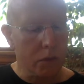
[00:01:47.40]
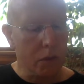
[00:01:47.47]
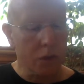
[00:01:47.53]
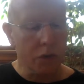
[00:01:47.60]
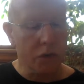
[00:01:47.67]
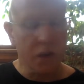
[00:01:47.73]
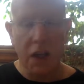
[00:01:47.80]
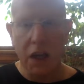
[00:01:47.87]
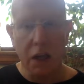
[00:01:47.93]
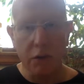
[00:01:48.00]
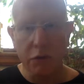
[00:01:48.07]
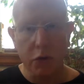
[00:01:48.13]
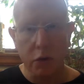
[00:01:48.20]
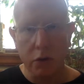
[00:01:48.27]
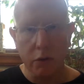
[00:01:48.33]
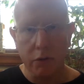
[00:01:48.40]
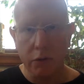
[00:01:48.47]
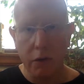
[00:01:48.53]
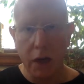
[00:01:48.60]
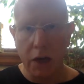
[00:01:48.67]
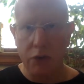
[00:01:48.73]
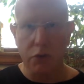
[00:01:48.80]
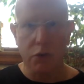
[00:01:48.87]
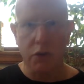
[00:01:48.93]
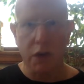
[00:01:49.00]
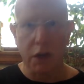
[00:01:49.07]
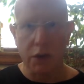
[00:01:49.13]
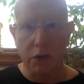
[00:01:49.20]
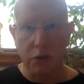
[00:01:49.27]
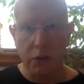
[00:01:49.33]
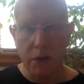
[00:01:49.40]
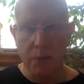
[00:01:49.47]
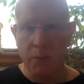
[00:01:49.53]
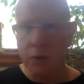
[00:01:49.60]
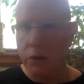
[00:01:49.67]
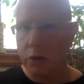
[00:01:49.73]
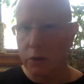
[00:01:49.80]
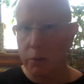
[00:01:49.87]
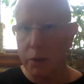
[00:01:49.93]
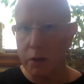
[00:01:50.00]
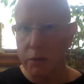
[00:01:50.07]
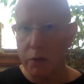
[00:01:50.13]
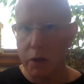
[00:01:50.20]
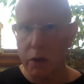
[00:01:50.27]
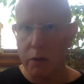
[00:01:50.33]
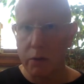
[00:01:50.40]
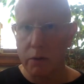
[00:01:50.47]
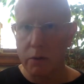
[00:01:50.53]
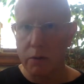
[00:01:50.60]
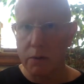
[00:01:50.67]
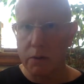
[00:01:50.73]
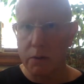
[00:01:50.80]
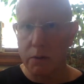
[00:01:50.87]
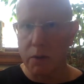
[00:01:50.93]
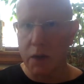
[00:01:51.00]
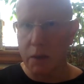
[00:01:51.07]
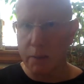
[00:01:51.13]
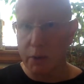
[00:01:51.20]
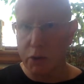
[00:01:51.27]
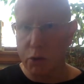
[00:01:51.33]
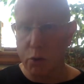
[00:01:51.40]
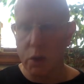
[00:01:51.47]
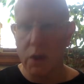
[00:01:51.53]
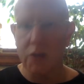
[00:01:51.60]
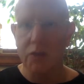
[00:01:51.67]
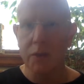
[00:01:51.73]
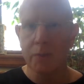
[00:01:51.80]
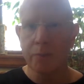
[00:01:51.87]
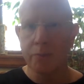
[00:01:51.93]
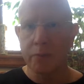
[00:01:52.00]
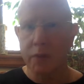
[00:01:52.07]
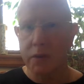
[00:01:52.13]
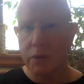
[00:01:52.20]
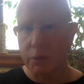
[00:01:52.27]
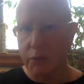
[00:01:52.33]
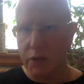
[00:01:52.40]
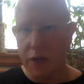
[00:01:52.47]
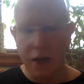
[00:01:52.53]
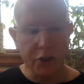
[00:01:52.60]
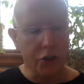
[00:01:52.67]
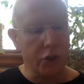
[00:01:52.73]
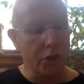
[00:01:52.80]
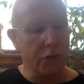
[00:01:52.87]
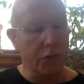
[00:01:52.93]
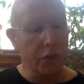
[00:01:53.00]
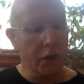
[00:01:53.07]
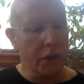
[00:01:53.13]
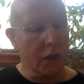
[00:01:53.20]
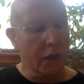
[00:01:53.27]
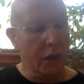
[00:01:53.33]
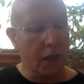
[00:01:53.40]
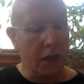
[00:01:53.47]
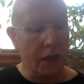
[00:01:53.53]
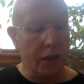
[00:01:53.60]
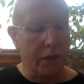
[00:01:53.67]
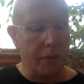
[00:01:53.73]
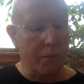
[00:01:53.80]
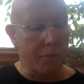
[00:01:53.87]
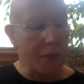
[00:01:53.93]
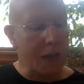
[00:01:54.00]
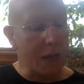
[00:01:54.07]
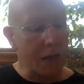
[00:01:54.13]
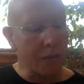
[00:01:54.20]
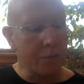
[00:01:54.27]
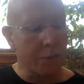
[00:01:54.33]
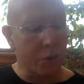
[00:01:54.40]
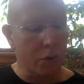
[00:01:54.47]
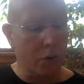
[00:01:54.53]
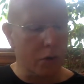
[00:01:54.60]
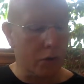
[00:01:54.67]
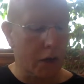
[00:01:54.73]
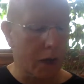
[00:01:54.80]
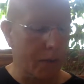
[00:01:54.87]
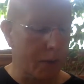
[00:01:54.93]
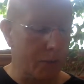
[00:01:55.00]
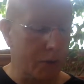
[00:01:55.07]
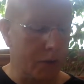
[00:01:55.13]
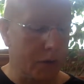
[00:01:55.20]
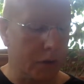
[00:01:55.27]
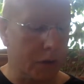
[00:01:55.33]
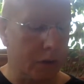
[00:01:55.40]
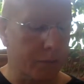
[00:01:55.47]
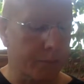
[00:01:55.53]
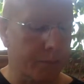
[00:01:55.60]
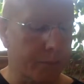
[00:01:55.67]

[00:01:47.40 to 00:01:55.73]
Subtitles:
just a handful of exercises. A little bit of, some kettlebell swings, some snatches. The main program, I'm just going to,